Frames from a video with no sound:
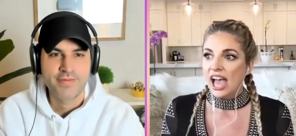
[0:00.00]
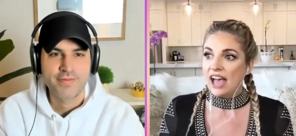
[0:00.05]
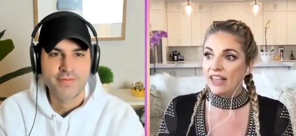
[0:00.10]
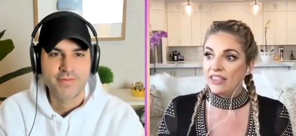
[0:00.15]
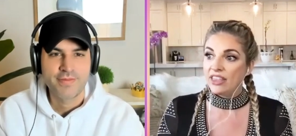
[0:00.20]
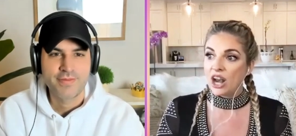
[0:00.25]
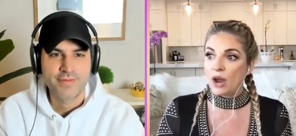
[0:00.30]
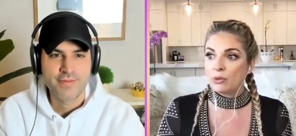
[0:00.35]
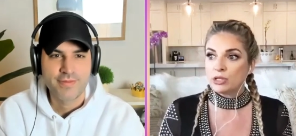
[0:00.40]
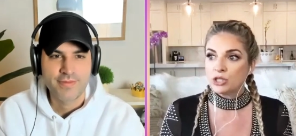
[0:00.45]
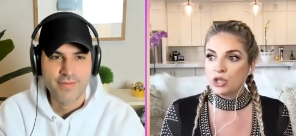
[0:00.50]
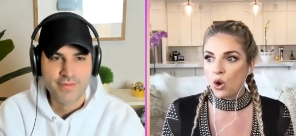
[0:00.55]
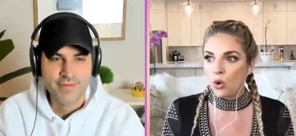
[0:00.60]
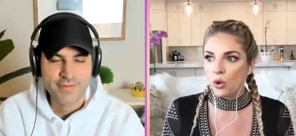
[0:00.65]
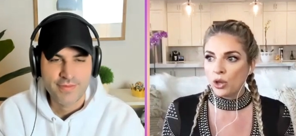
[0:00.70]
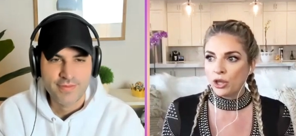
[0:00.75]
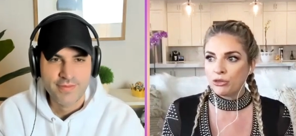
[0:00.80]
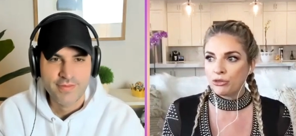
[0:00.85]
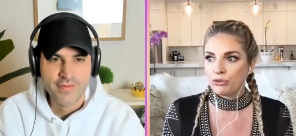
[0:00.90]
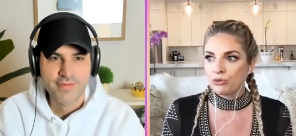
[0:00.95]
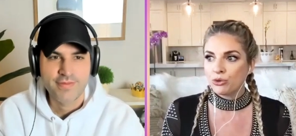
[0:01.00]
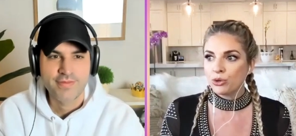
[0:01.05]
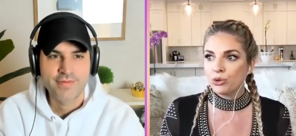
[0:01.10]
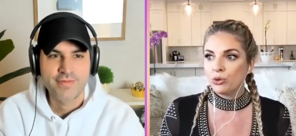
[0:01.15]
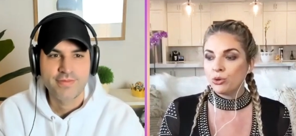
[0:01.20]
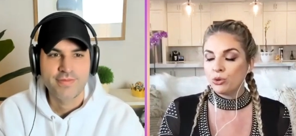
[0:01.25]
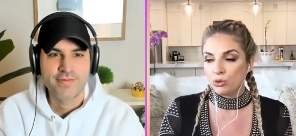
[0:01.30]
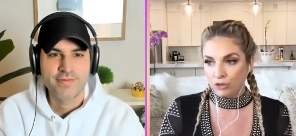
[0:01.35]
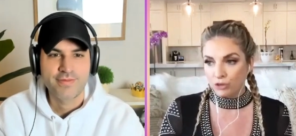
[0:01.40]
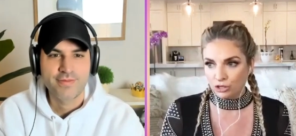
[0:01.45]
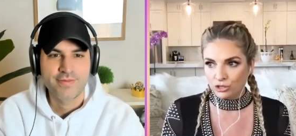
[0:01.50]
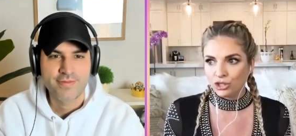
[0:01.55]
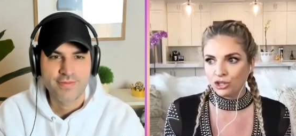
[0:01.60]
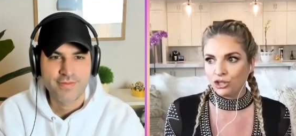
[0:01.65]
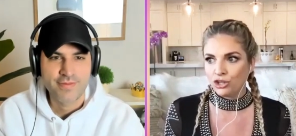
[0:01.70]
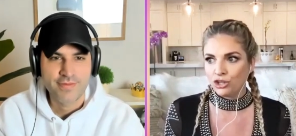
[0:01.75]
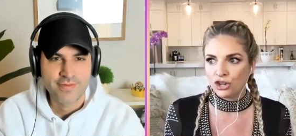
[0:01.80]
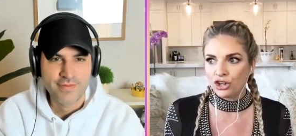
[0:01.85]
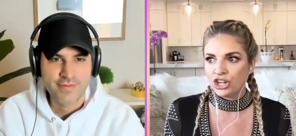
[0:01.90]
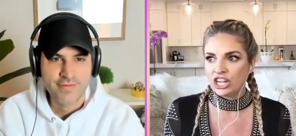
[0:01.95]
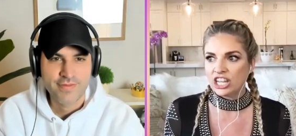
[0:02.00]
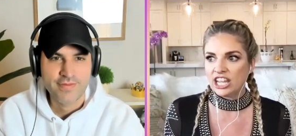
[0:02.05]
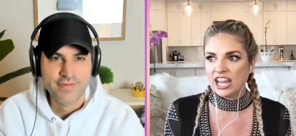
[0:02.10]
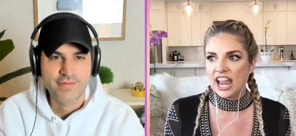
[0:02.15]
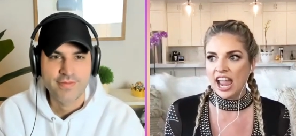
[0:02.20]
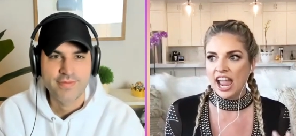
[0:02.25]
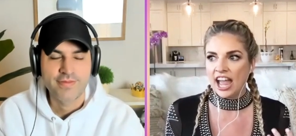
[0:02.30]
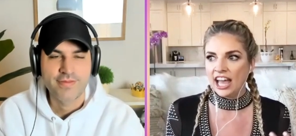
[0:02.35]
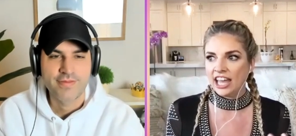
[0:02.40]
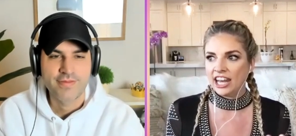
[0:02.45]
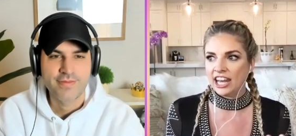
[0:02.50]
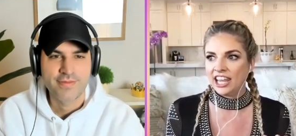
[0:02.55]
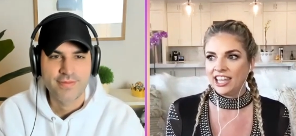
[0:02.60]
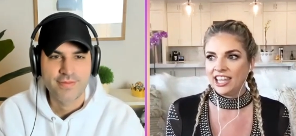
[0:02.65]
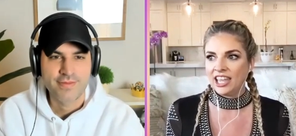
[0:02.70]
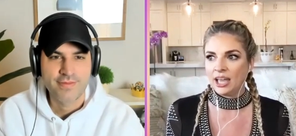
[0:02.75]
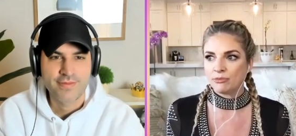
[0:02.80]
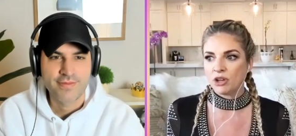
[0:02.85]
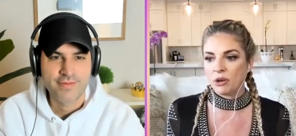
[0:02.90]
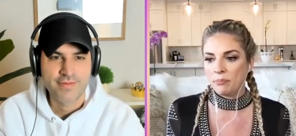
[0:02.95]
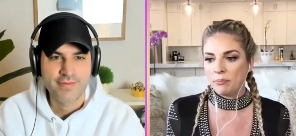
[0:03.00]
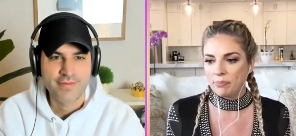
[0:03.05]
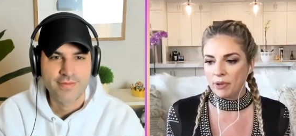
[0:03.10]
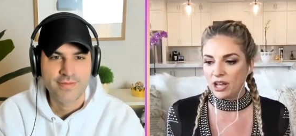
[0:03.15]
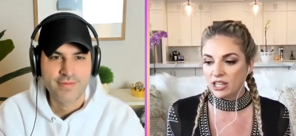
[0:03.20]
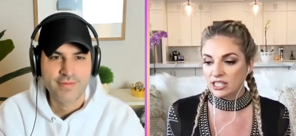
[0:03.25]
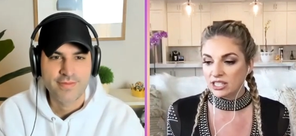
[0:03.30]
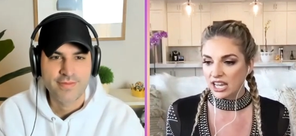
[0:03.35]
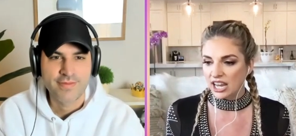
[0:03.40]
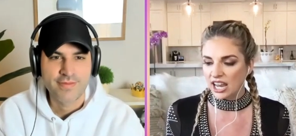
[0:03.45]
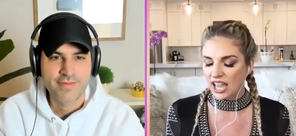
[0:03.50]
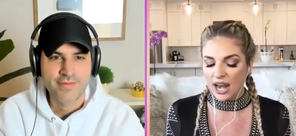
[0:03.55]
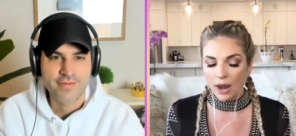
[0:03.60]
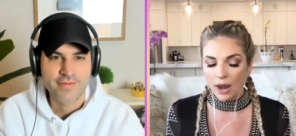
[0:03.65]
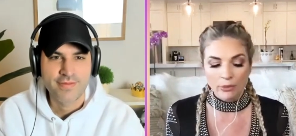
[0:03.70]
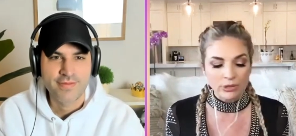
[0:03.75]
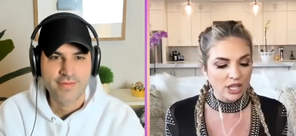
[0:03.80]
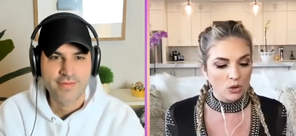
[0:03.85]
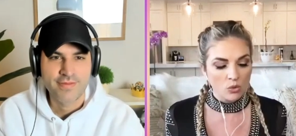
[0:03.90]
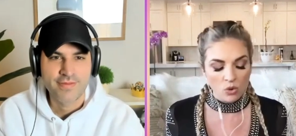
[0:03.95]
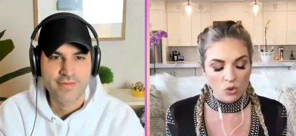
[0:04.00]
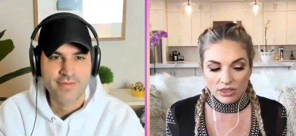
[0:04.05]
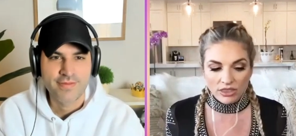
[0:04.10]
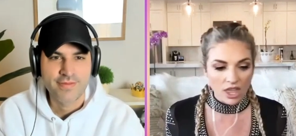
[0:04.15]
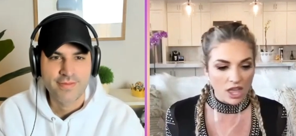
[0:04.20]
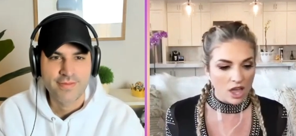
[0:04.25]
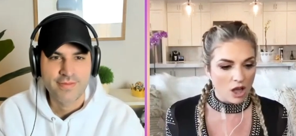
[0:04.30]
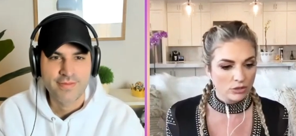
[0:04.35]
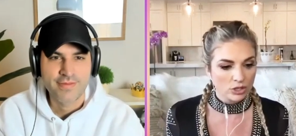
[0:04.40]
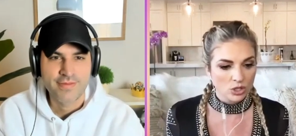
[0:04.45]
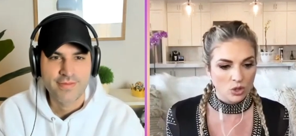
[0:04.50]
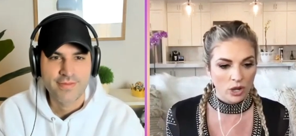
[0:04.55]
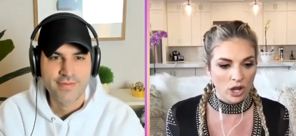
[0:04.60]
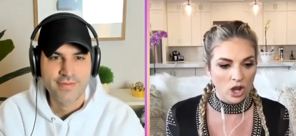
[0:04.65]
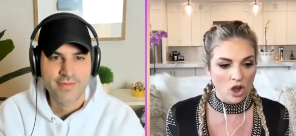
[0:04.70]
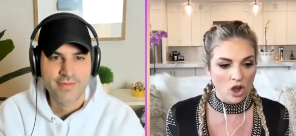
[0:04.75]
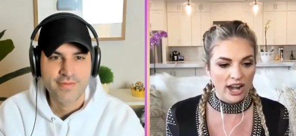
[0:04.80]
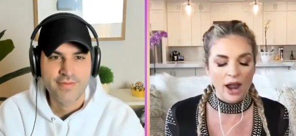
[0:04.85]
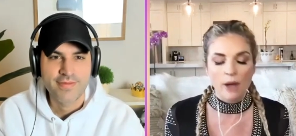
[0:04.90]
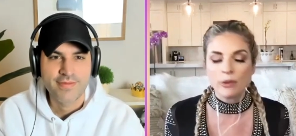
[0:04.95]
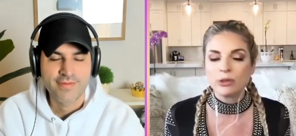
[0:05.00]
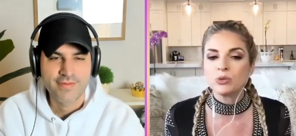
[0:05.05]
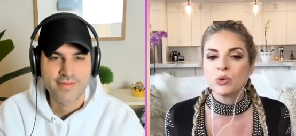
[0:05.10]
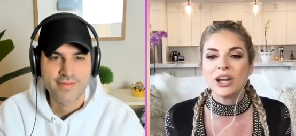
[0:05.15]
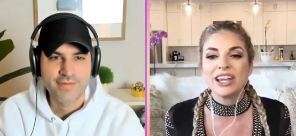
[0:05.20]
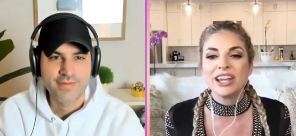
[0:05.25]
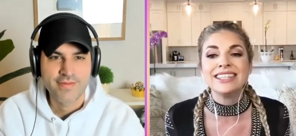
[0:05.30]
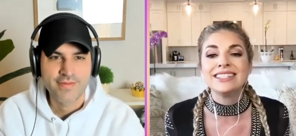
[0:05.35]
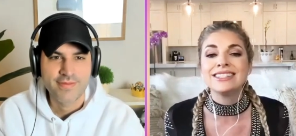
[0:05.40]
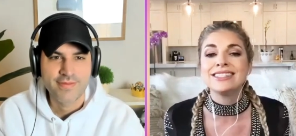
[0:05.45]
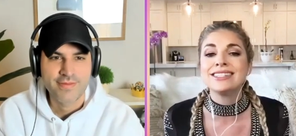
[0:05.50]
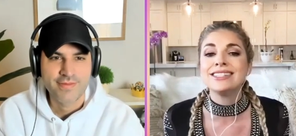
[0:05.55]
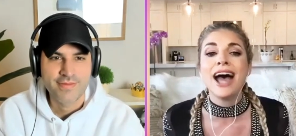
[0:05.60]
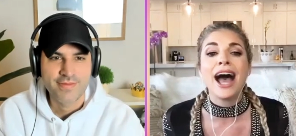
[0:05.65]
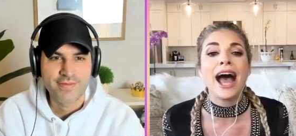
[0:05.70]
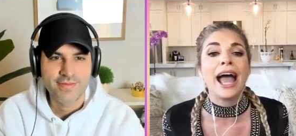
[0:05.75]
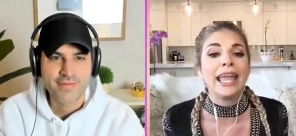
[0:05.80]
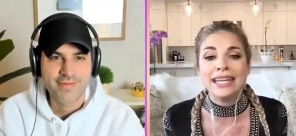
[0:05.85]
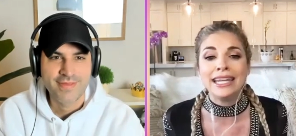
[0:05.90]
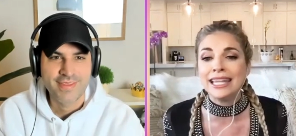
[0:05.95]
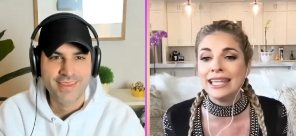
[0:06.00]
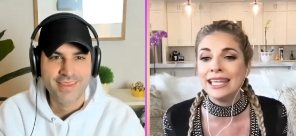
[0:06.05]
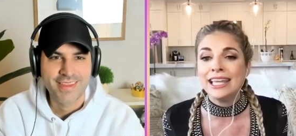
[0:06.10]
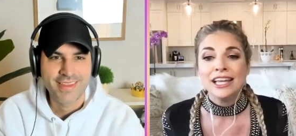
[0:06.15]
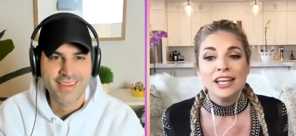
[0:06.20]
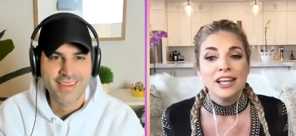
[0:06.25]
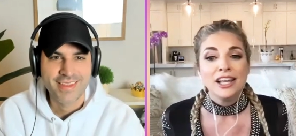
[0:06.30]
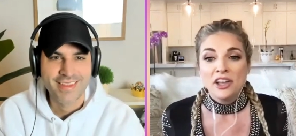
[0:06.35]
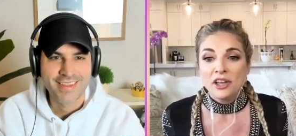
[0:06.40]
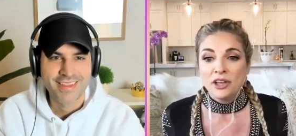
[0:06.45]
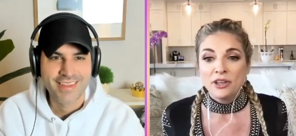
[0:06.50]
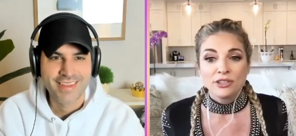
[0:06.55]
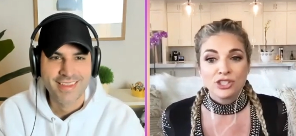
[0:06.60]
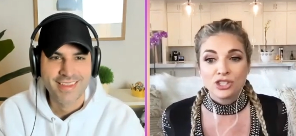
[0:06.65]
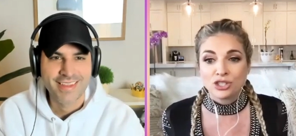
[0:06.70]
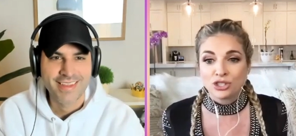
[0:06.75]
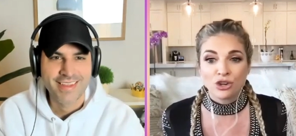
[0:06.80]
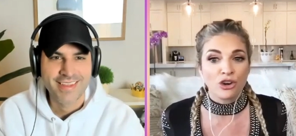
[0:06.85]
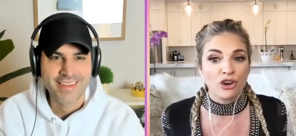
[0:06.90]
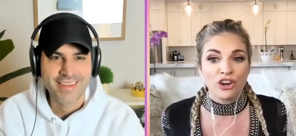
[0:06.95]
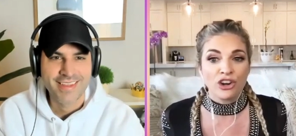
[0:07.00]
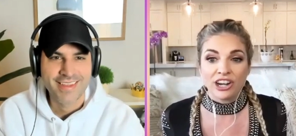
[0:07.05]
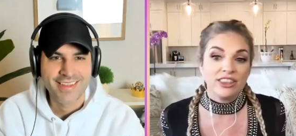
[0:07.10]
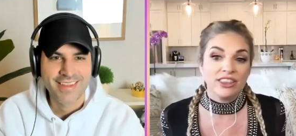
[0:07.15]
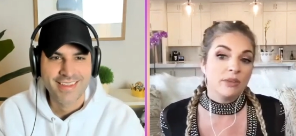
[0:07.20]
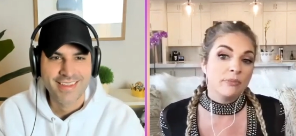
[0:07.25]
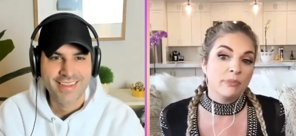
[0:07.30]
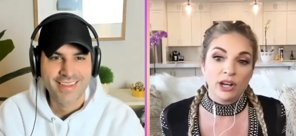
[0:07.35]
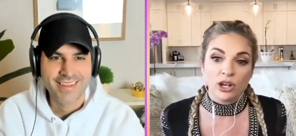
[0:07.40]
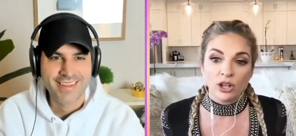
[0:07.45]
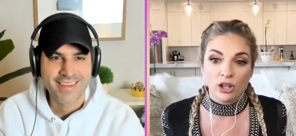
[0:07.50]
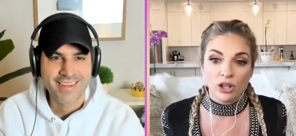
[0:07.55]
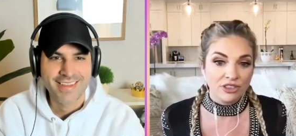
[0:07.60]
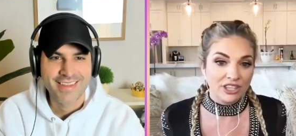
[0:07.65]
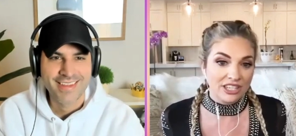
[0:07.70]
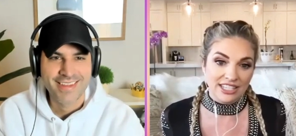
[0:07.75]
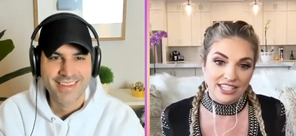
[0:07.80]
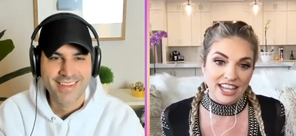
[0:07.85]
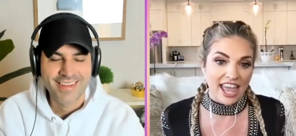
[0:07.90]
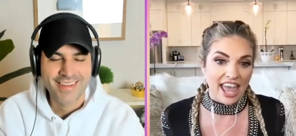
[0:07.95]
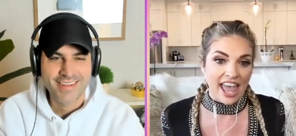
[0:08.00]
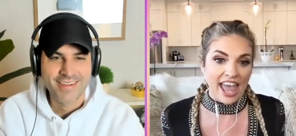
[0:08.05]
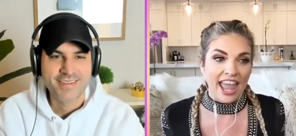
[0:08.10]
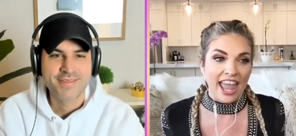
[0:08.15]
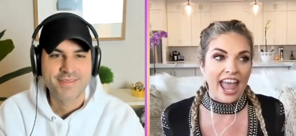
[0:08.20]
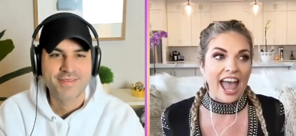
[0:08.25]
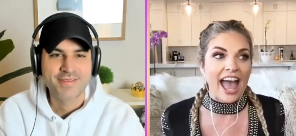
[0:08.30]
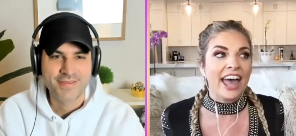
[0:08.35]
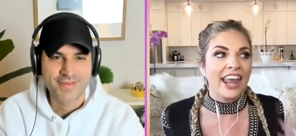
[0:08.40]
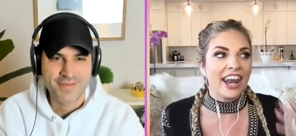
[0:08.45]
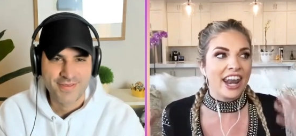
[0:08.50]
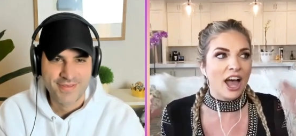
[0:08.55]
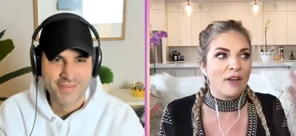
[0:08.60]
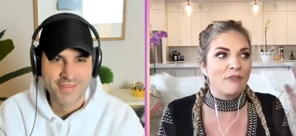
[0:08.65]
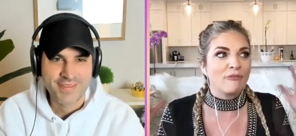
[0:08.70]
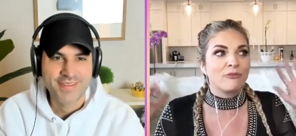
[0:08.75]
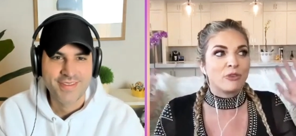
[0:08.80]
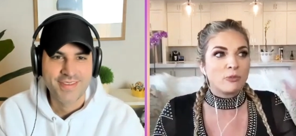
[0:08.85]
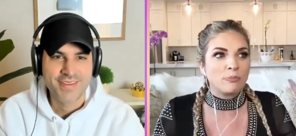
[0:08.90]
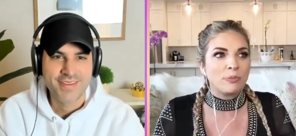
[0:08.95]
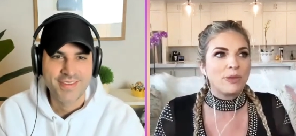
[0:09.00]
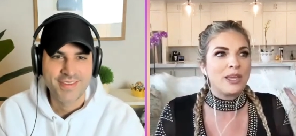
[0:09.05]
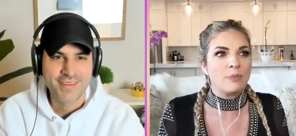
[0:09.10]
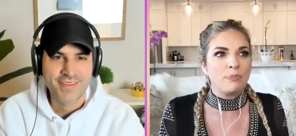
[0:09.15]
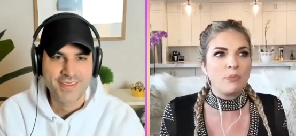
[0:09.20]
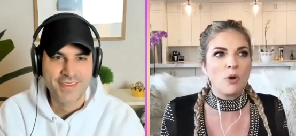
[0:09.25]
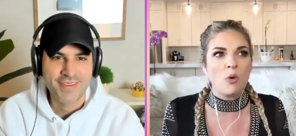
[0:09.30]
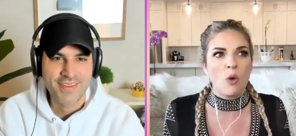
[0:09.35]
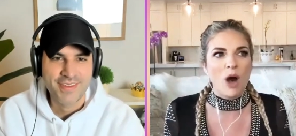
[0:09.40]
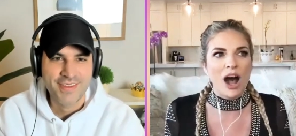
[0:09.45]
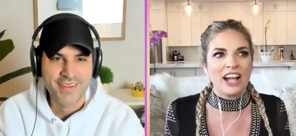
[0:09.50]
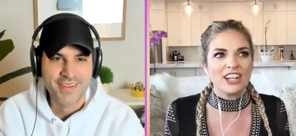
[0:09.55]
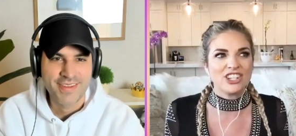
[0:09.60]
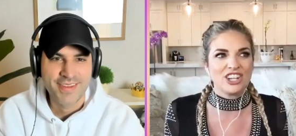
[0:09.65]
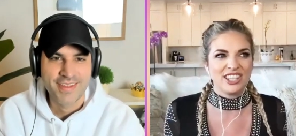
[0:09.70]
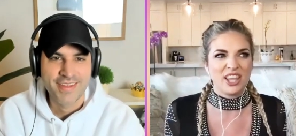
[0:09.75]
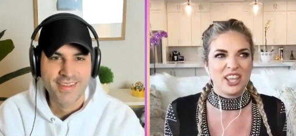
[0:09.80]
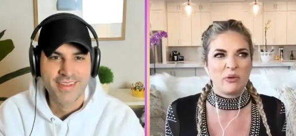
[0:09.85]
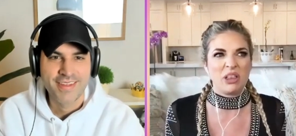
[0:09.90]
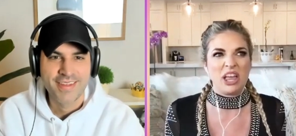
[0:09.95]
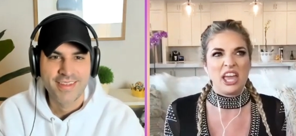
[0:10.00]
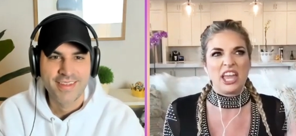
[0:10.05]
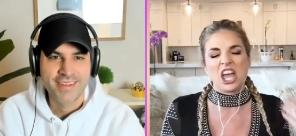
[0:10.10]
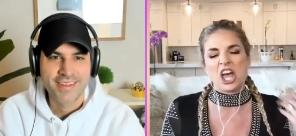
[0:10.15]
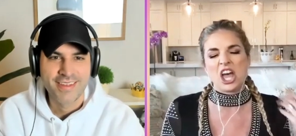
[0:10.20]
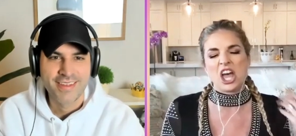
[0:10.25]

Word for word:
Speaker 1: And then I was going through the security, and it kept on buzzing, and I was like, what in the hell is going on? And I was wearing this tiny skirt in the middle of the day. And for people watching, they were like,